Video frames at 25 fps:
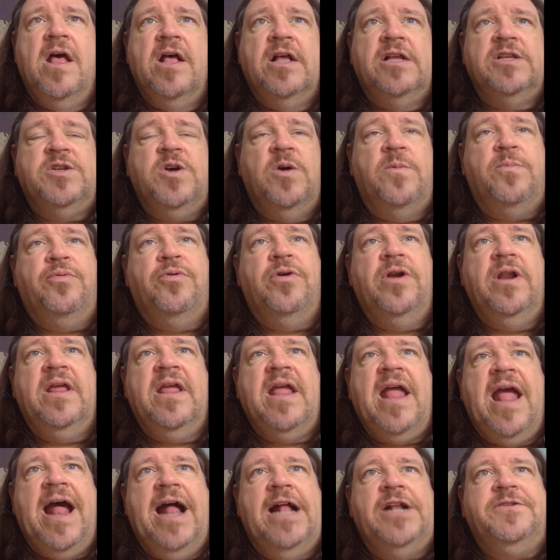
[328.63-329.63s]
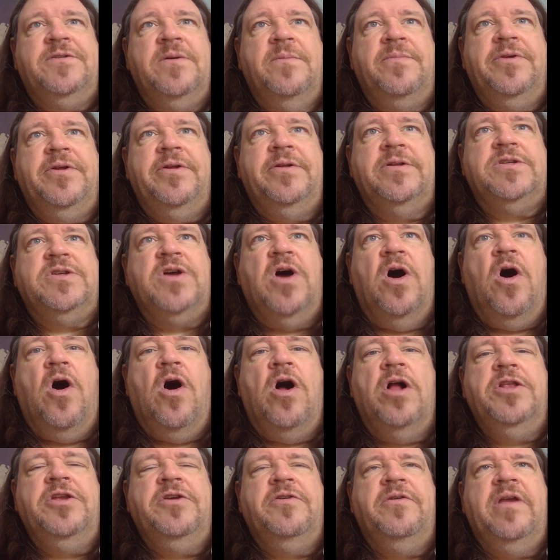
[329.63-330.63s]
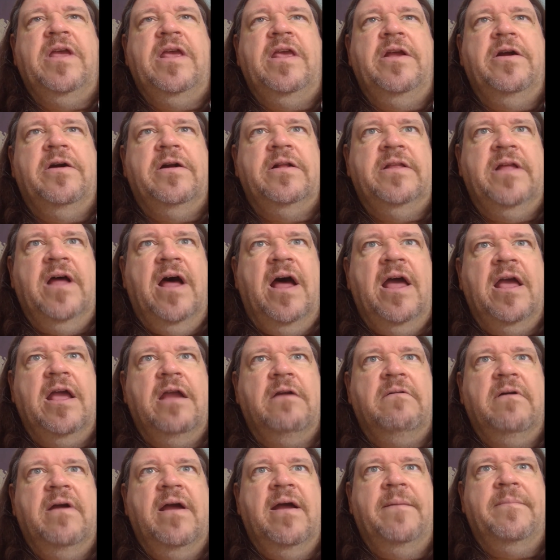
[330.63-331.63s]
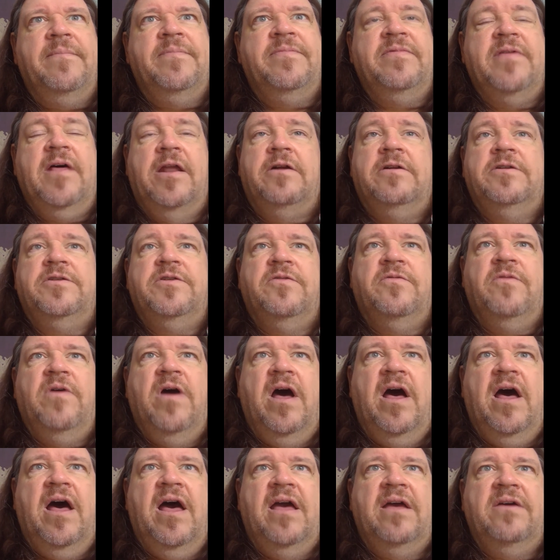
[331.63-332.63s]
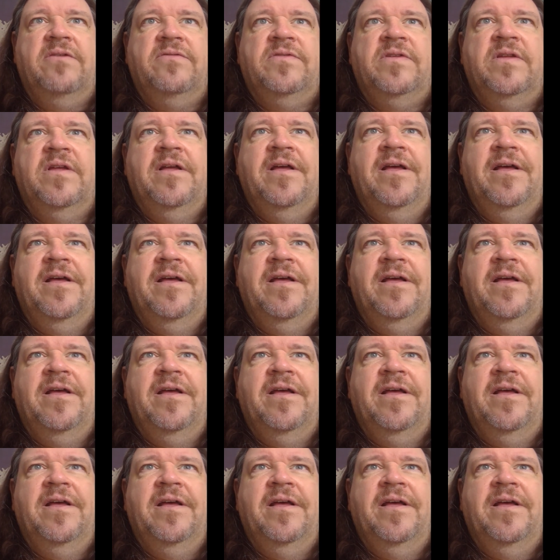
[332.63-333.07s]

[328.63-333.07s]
So putting attributes on your ER diagram that are derived